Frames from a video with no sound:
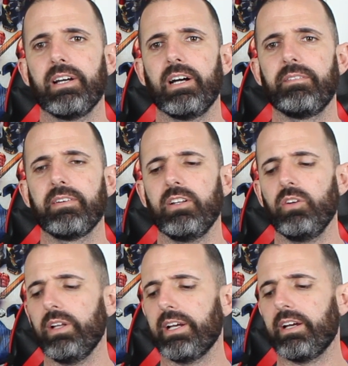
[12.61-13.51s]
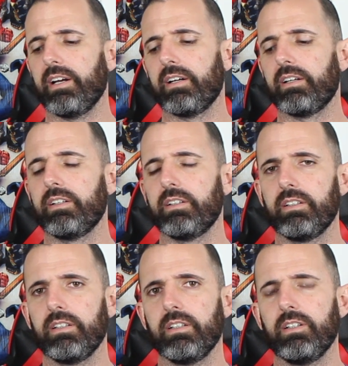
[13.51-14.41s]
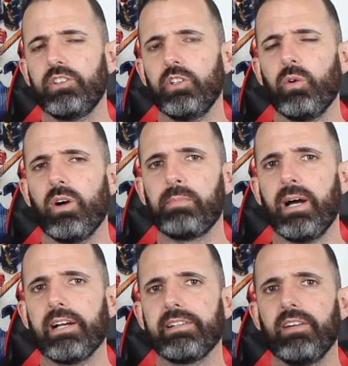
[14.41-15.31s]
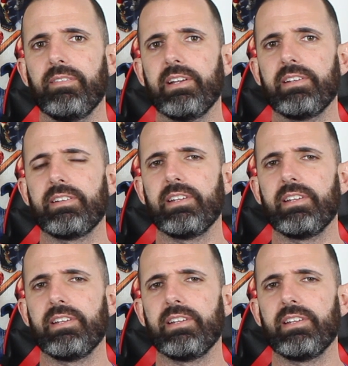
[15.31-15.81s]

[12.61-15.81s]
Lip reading: I'm going to do like a pseudo unboxing of this.